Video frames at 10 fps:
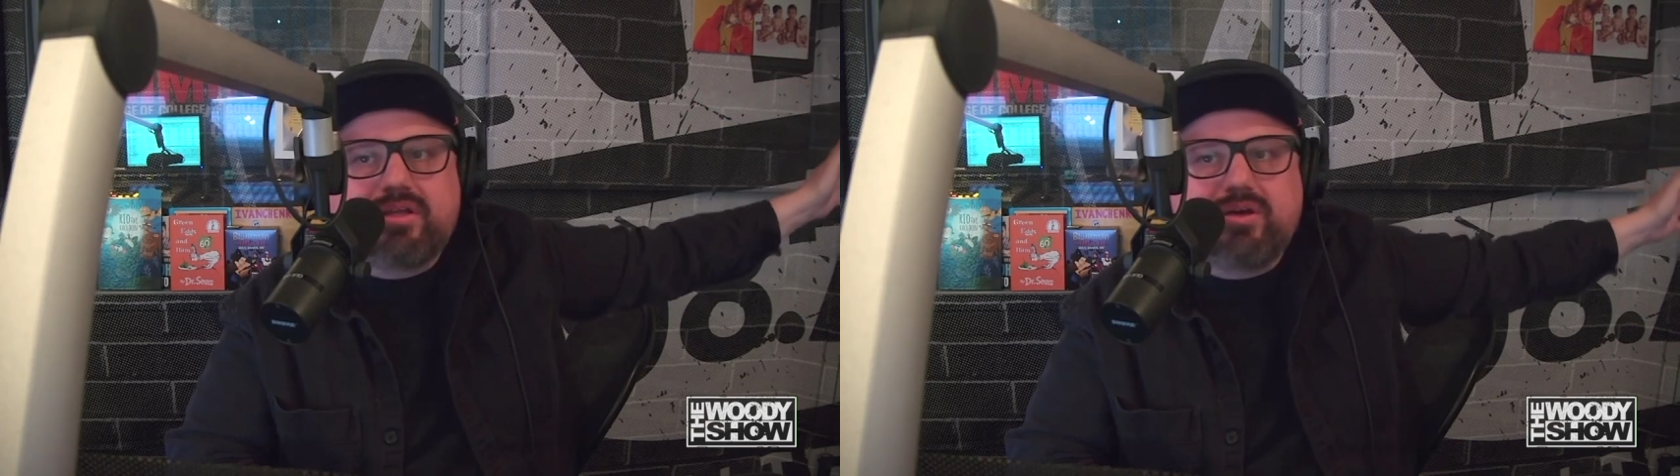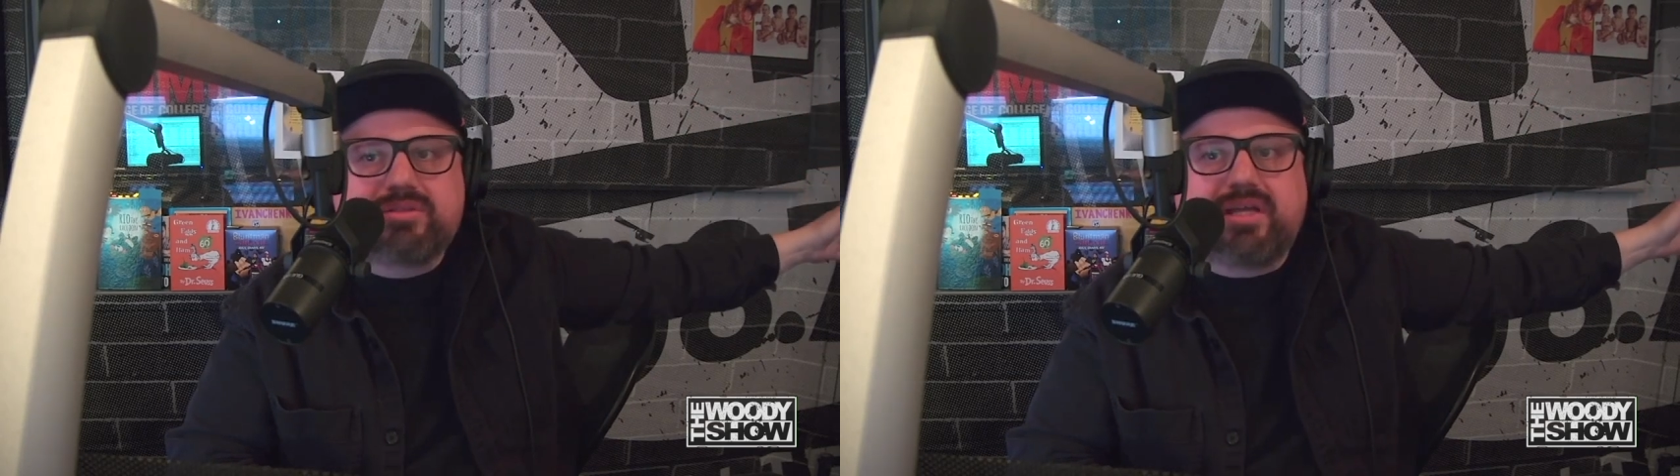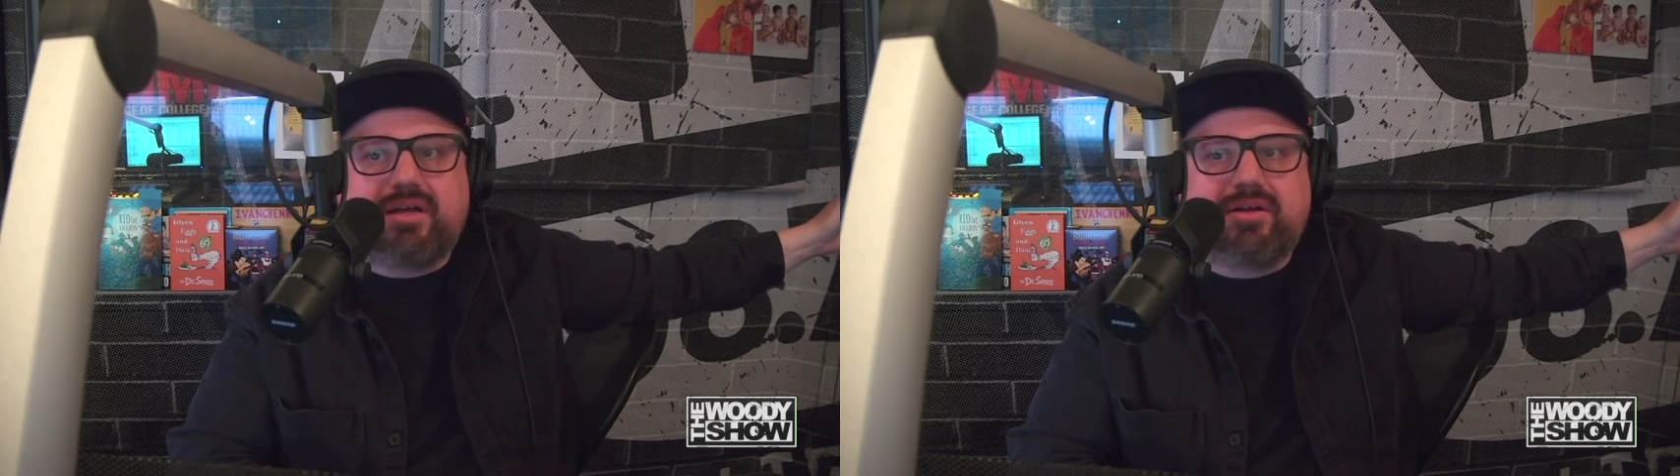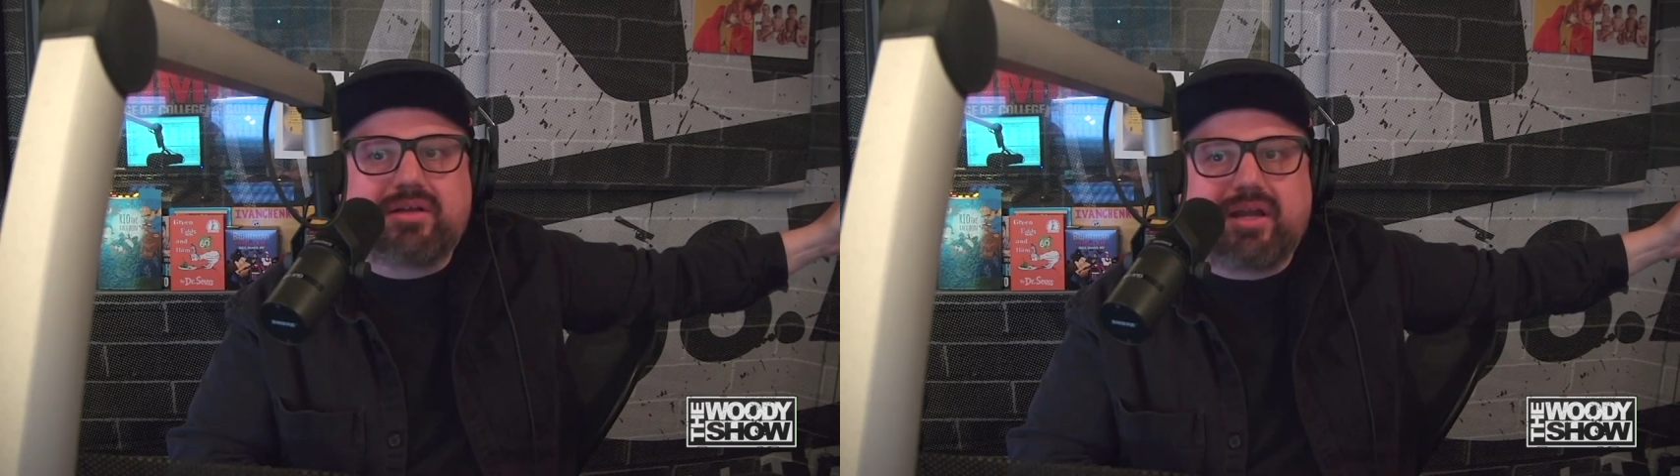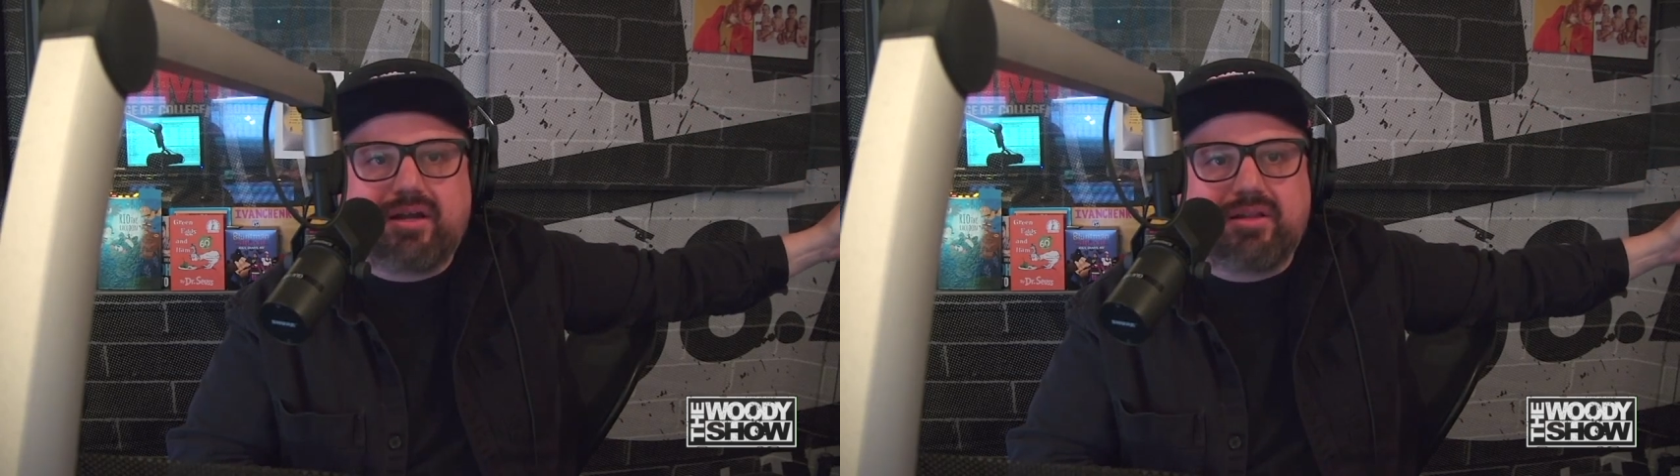go tell
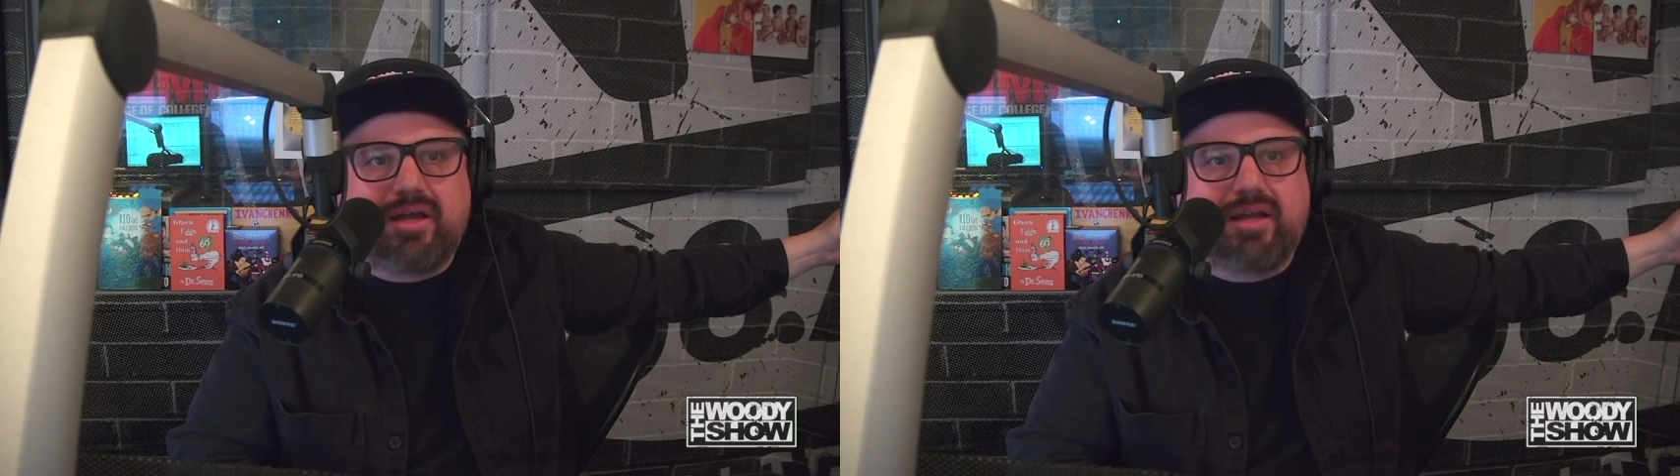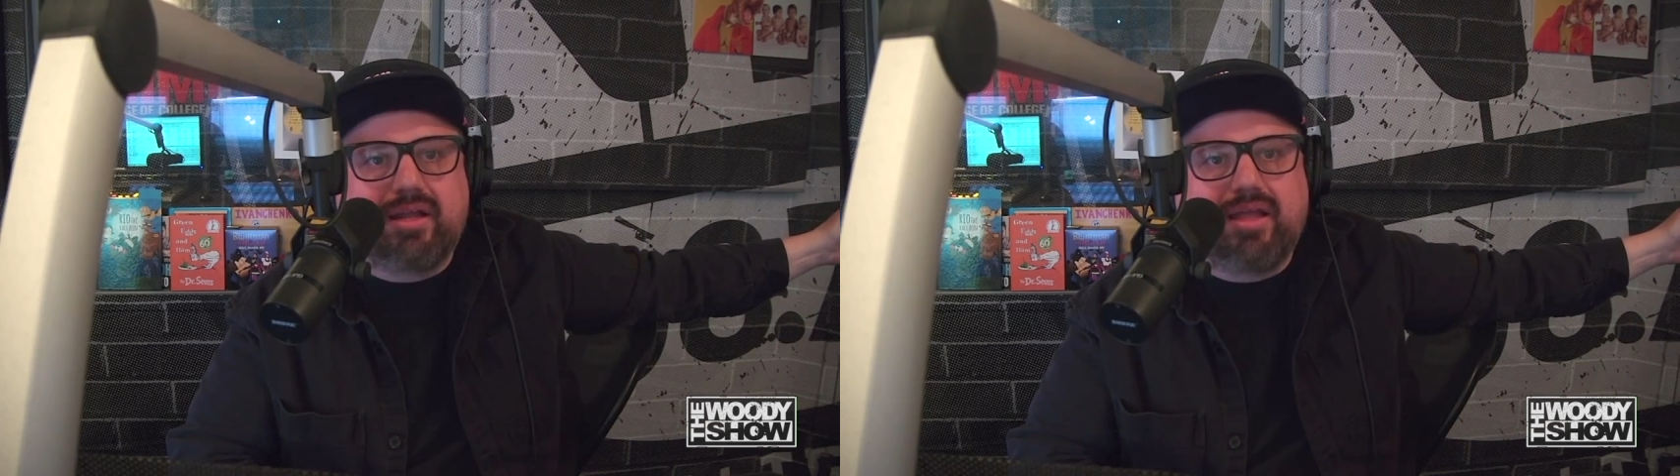Caroline,